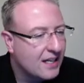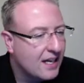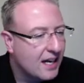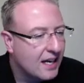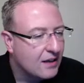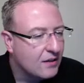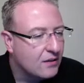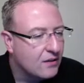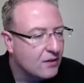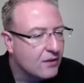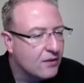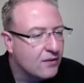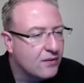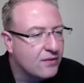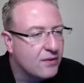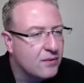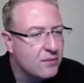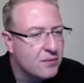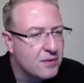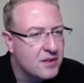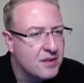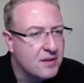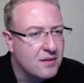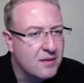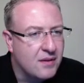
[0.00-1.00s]
I don't know if it
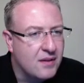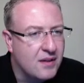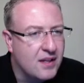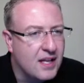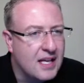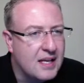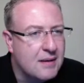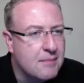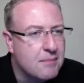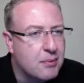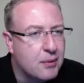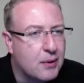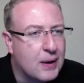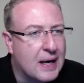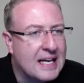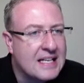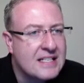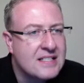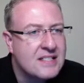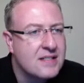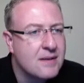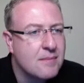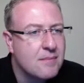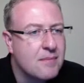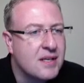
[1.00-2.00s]
would
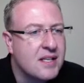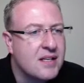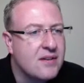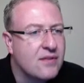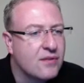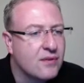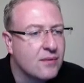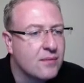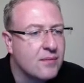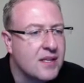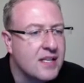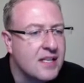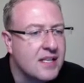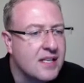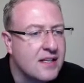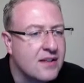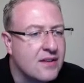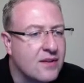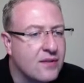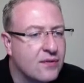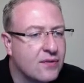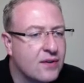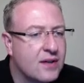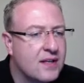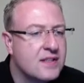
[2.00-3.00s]
impress somebody from the uh,
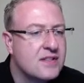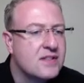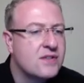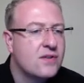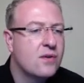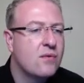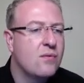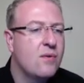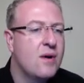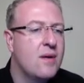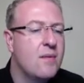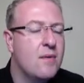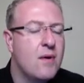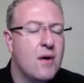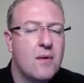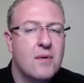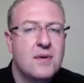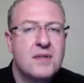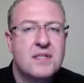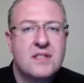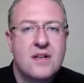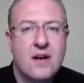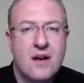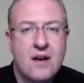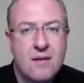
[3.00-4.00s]
the front. So the way we
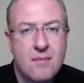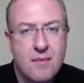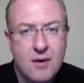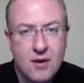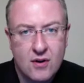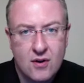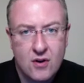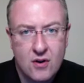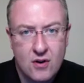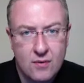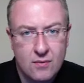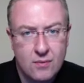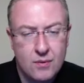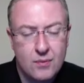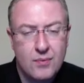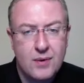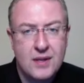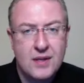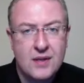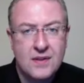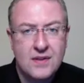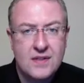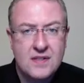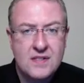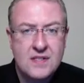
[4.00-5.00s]
always talk about curb
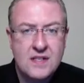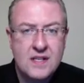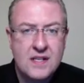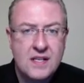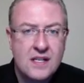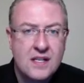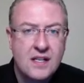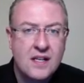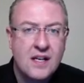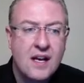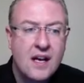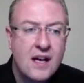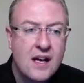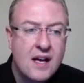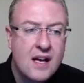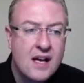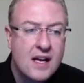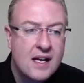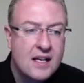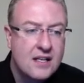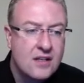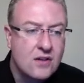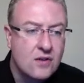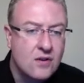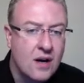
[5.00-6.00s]
appeal is that
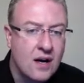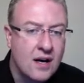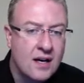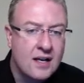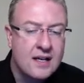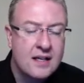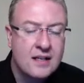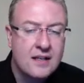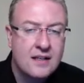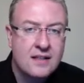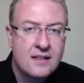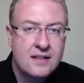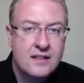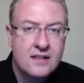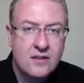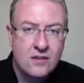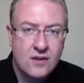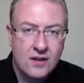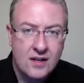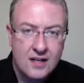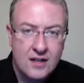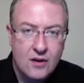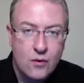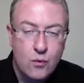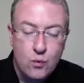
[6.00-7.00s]
you're not gonna you're
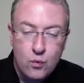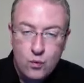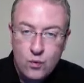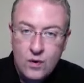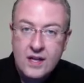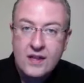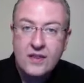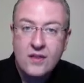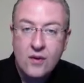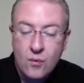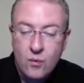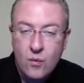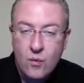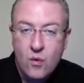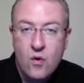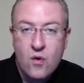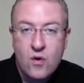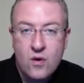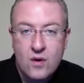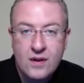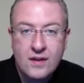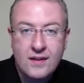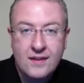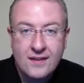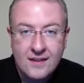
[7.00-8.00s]
not gonna win the
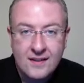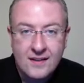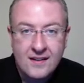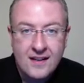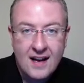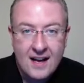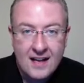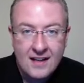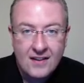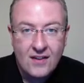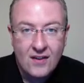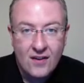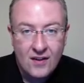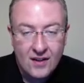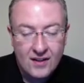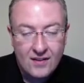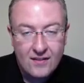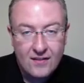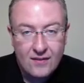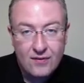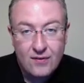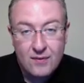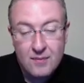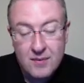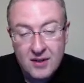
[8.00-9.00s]
war in the uh,
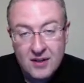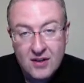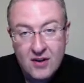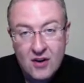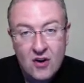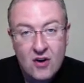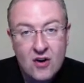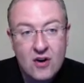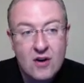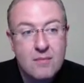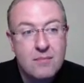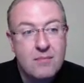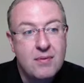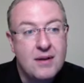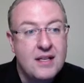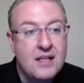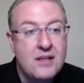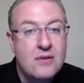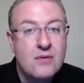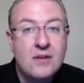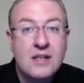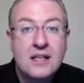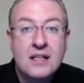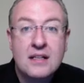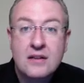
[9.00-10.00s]
uh, from the curb, but
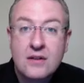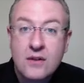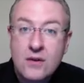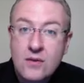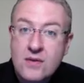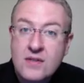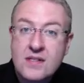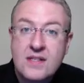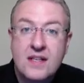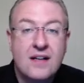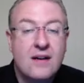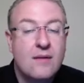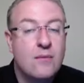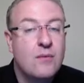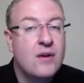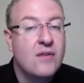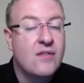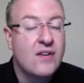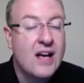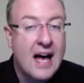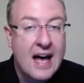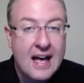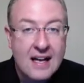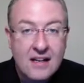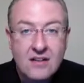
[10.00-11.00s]
you can lose it. We've
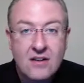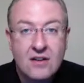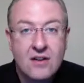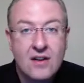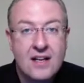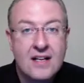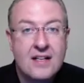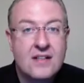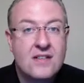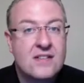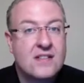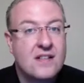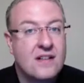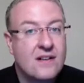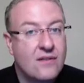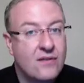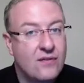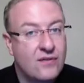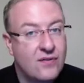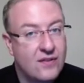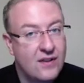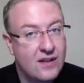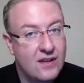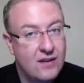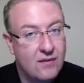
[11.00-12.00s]
had clients that
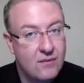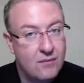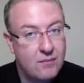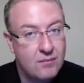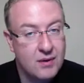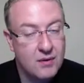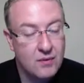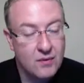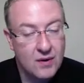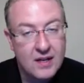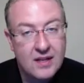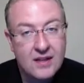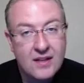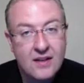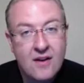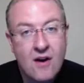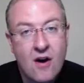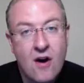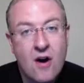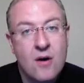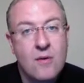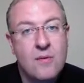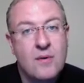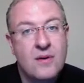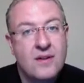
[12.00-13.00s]
have been right in the
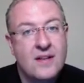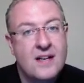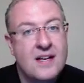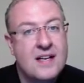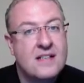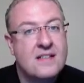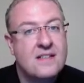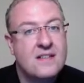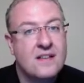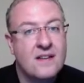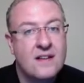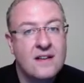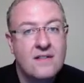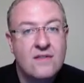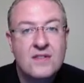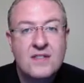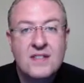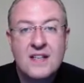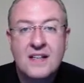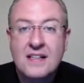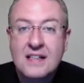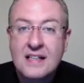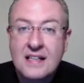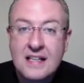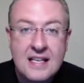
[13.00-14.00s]
car with us, and they've
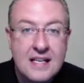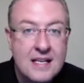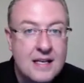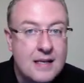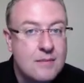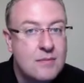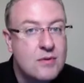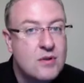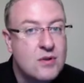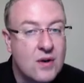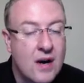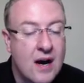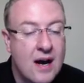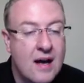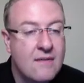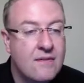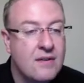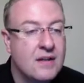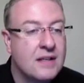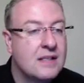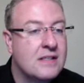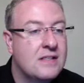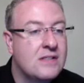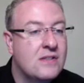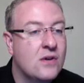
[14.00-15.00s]
said keep
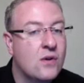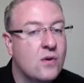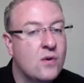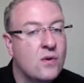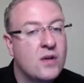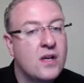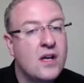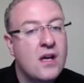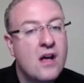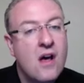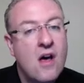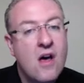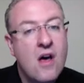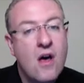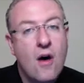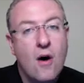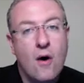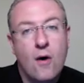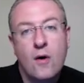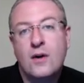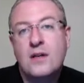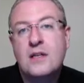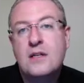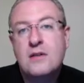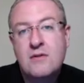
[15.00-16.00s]
driving. So
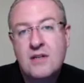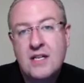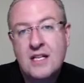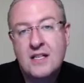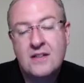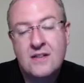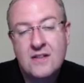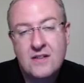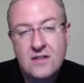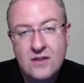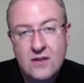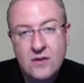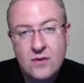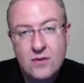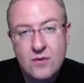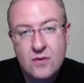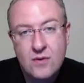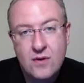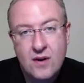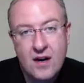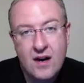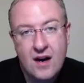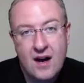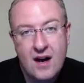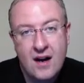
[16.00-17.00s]
all you need to
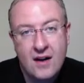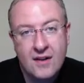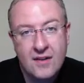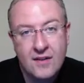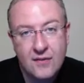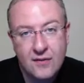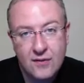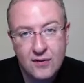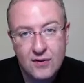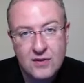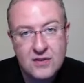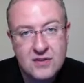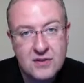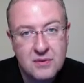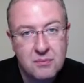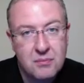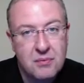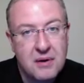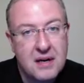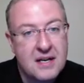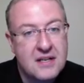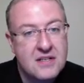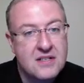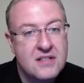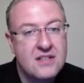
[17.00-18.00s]
do on the first
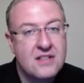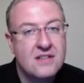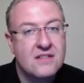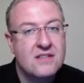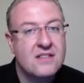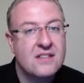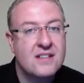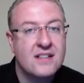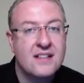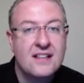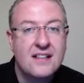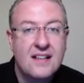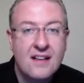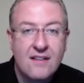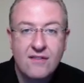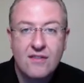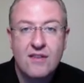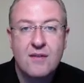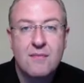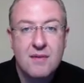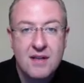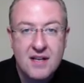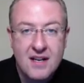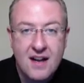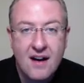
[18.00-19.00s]
impression is to give
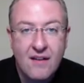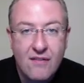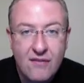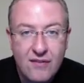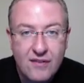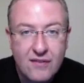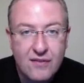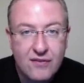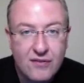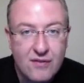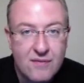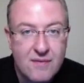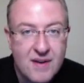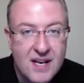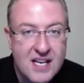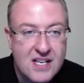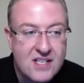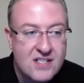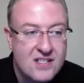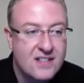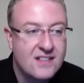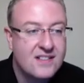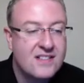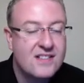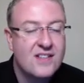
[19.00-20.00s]
them enough
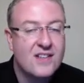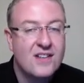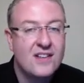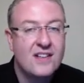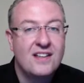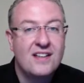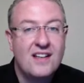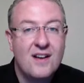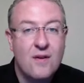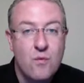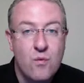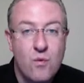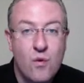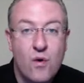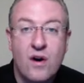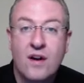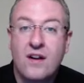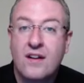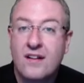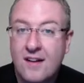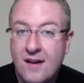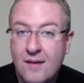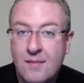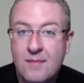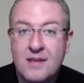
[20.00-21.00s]
information so that they want
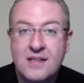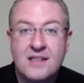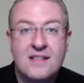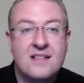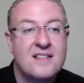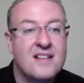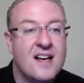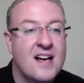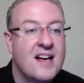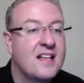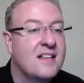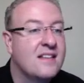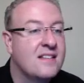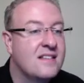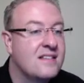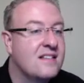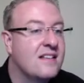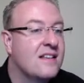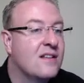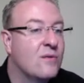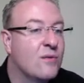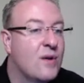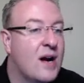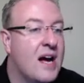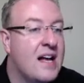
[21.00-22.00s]
to come inside and see
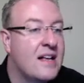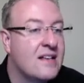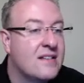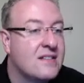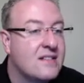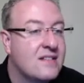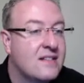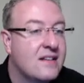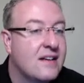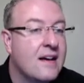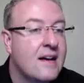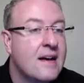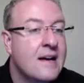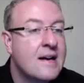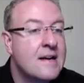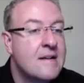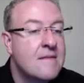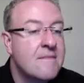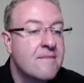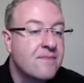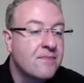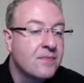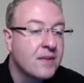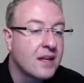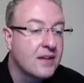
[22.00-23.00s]
the rest.
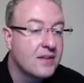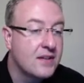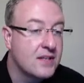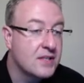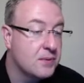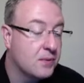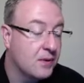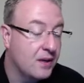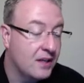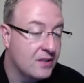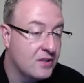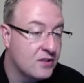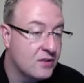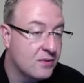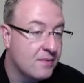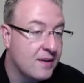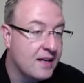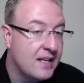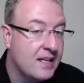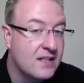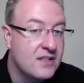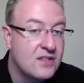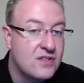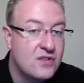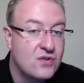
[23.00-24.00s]
This one on
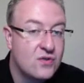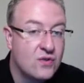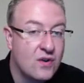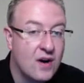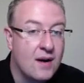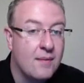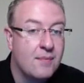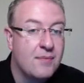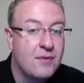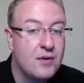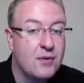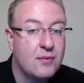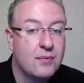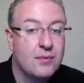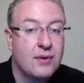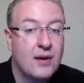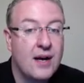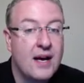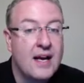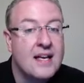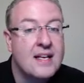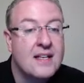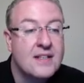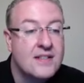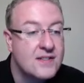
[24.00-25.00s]
Tremaine has dropped their
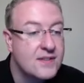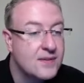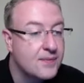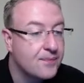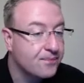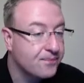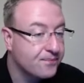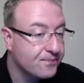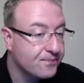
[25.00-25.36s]
price.